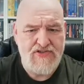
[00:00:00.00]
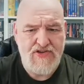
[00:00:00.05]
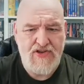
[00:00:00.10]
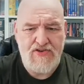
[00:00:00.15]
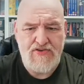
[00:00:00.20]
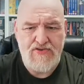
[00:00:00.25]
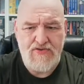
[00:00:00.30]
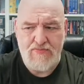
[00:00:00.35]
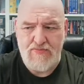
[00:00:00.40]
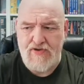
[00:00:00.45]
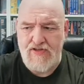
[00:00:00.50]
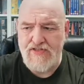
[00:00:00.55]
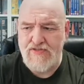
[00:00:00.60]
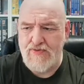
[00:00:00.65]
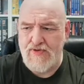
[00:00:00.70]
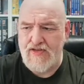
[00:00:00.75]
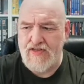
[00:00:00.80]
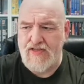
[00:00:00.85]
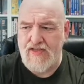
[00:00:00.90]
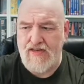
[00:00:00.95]
John, New
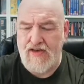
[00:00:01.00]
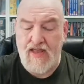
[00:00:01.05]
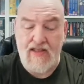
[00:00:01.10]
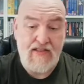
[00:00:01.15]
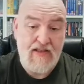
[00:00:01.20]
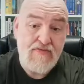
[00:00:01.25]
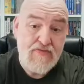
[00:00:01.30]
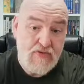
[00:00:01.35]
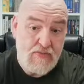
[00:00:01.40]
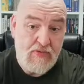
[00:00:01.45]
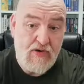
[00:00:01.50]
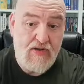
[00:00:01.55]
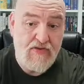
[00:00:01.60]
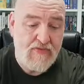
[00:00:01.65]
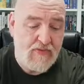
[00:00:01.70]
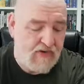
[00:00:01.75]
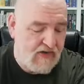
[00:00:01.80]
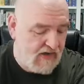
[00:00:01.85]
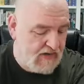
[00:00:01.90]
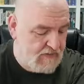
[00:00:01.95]
Brunswick, and I love New
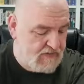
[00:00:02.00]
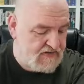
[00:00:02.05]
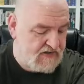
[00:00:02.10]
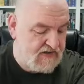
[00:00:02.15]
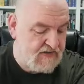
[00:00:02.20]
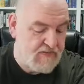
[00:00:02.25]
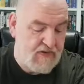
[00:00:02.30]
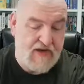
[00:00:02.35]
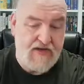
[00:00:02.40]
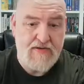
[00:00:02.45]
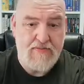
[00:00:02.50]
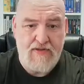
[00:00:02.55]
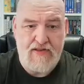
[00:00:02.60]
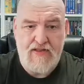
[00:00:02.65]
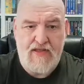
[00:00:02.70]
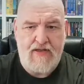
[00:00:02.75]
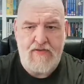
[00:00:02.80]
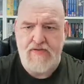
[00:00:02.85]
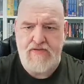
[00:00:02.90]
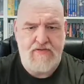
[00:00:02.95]
Brunswick. He was explaining to
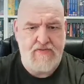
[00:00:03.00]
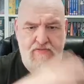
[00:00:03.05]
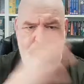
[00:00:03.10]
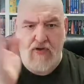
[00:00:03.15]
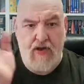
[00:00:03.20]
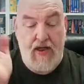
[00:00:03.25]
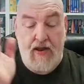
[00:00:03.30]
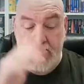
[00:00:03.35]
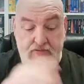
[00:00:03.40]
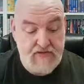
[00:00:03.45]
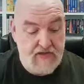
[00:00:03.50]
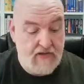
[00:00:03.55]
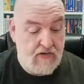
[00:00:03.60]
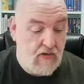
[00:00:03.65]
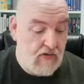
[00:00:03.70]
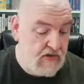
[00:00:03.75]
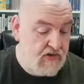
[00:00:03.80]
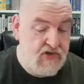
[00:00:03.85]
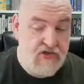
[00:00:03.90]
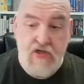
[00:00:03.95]
me, I was like,
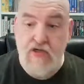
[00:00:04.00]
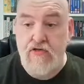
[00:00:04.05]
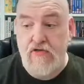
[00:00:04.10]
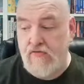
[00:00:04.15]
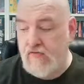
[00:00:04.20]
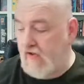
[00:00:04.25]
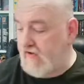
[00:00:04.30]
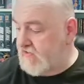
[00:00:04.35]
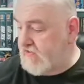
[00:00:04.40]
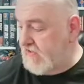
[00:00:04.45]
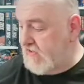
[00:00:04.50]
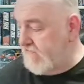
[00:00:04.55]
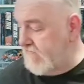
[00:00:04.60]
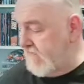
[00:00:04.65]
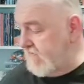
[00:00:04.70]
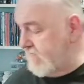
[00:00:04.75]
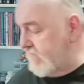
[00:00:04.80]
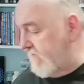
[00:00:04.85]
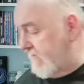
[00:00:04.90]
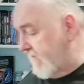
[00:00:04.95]
holy shit, you actually
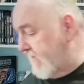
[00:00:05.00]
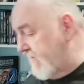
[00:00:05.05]
convinced me to